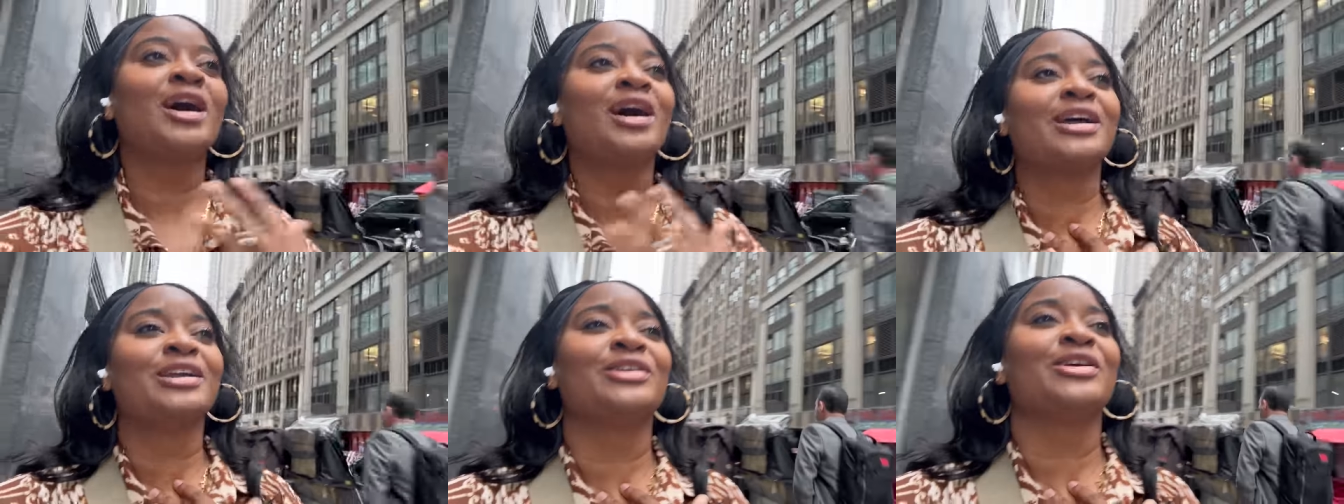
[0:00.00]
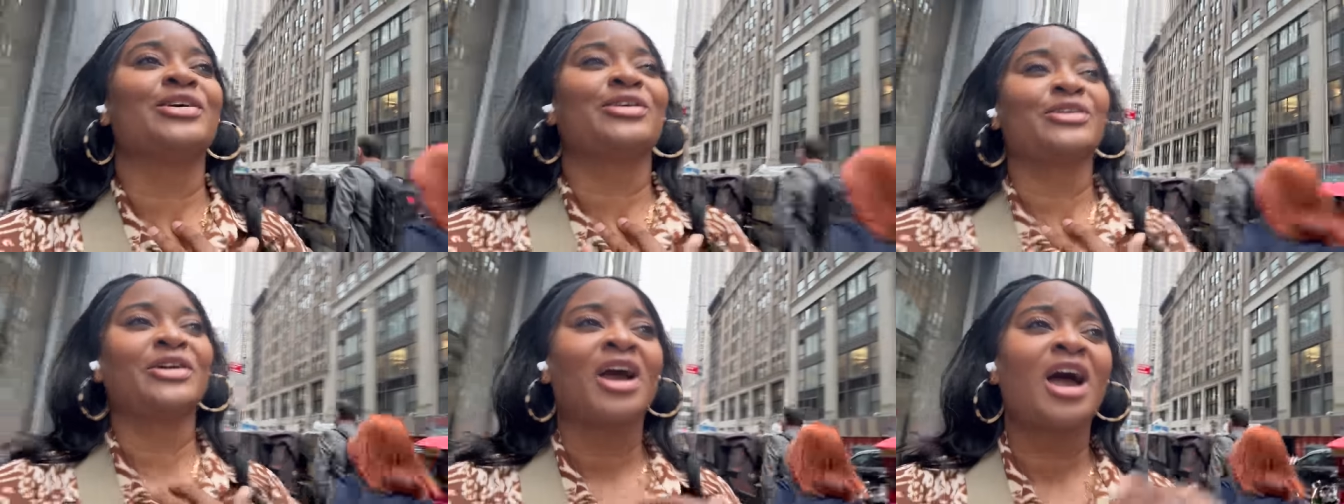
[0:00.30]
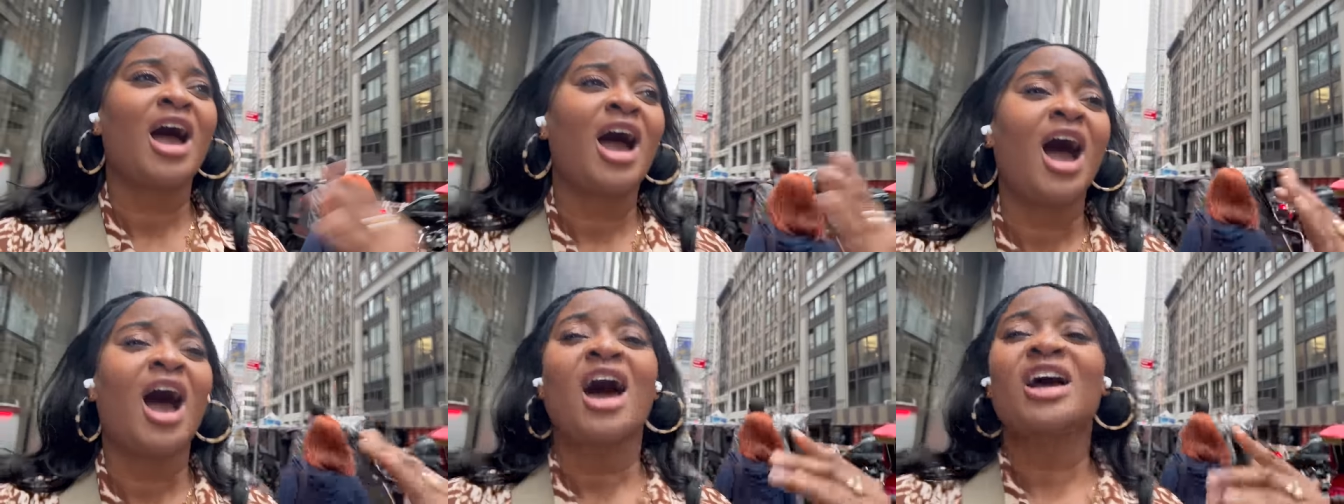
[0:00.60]
I know,
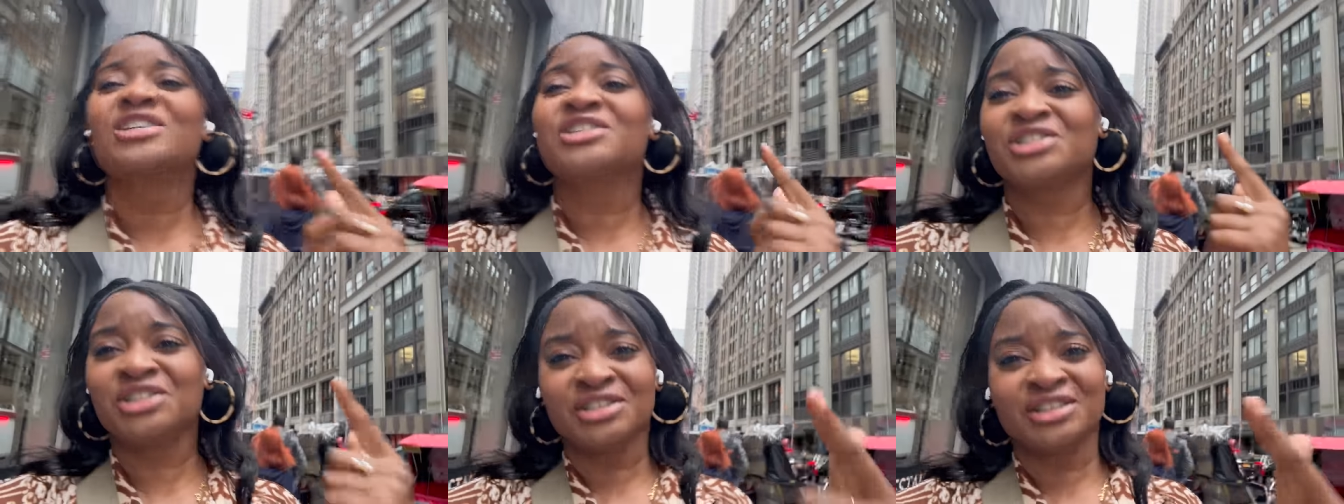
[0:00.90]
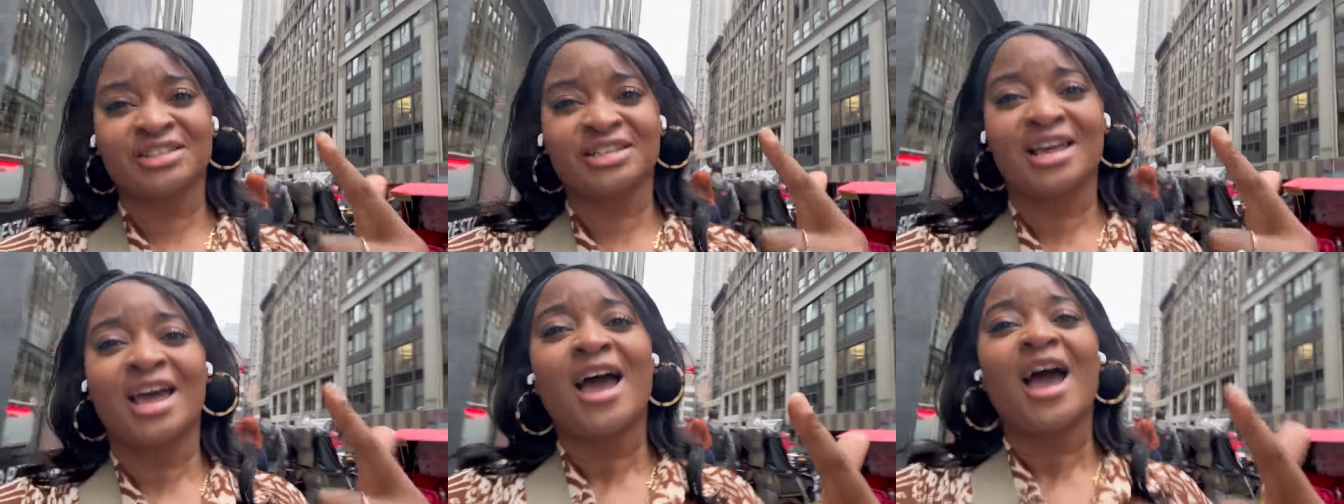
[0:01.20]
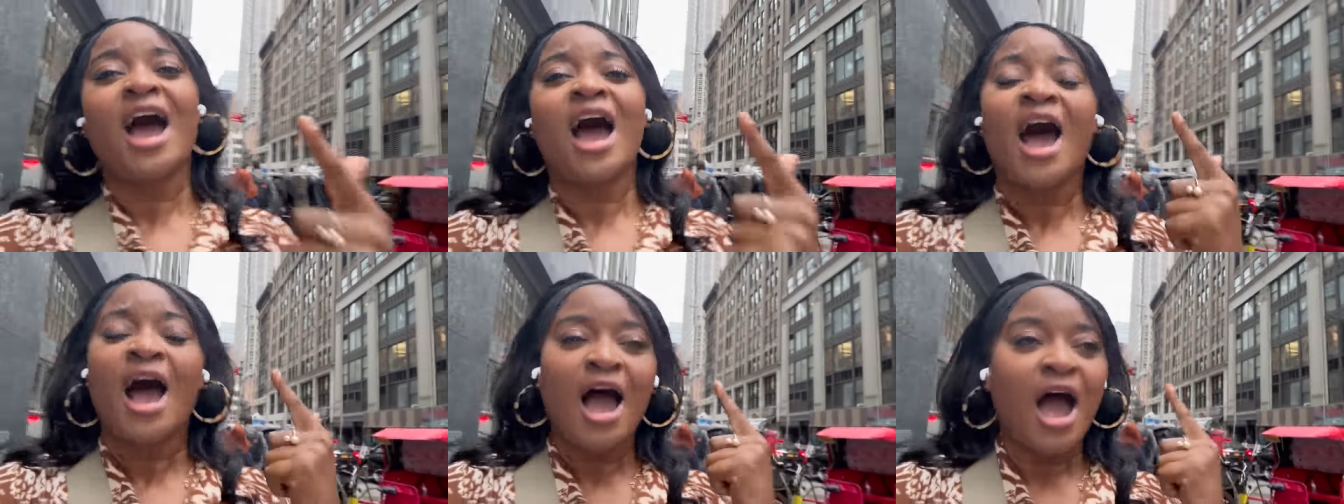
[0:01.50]
I shouldn't,
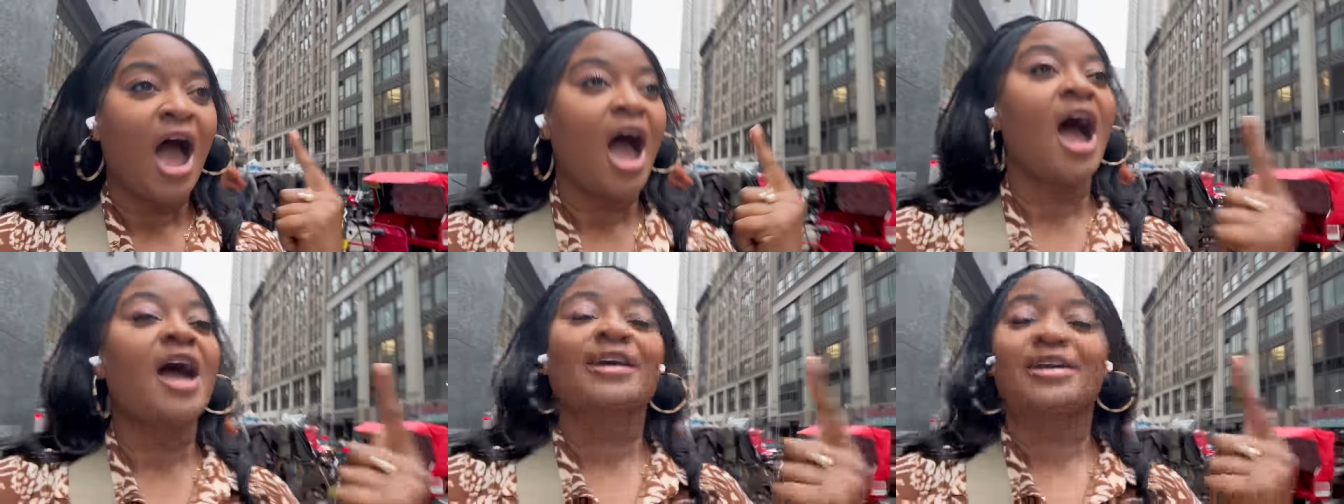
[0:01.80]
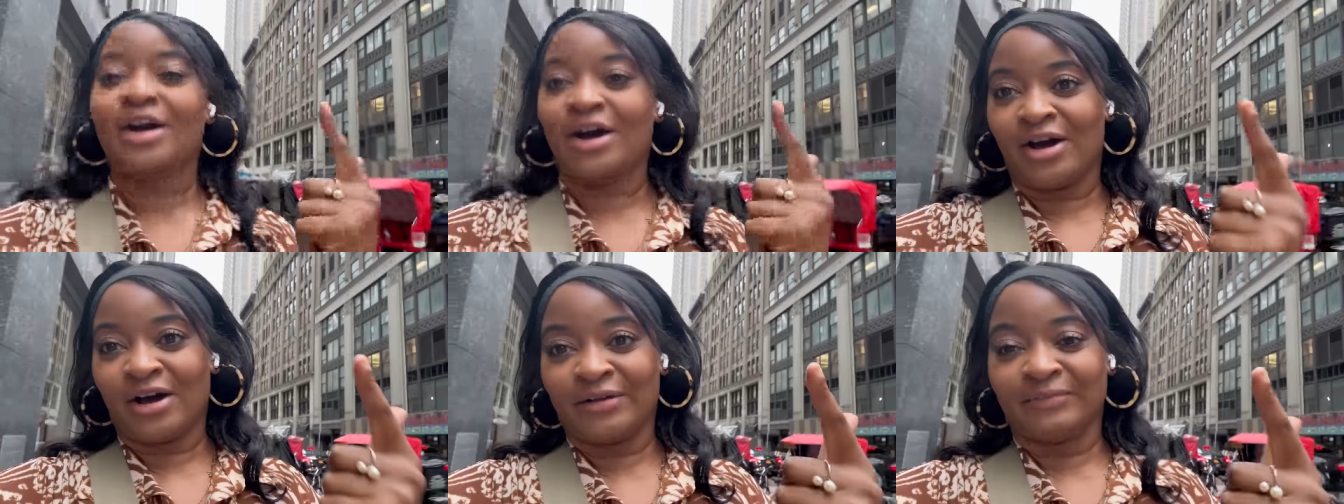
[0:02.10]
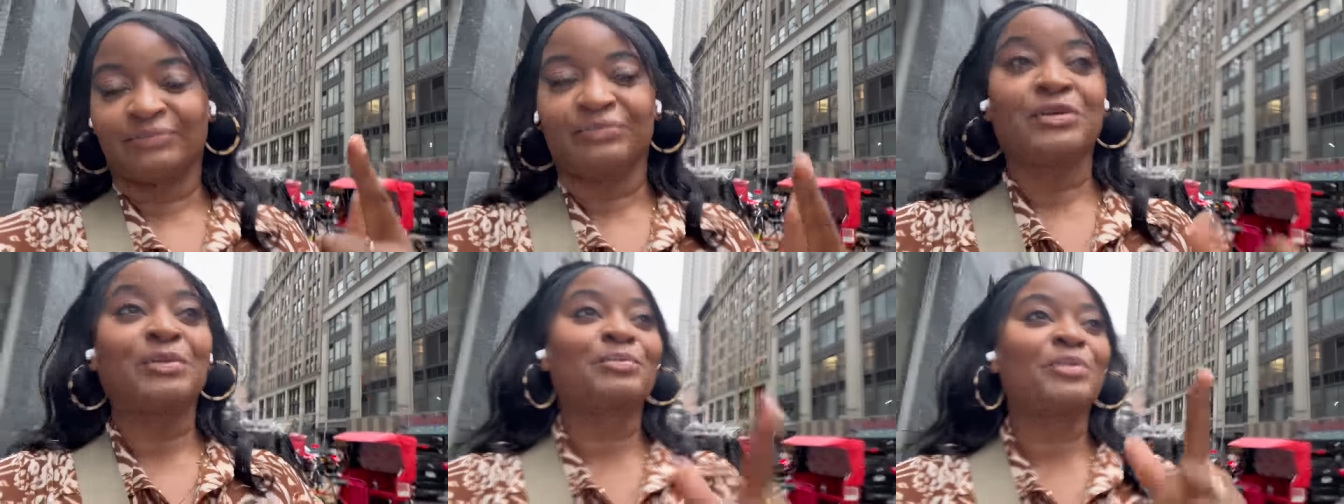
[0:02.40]
I can't,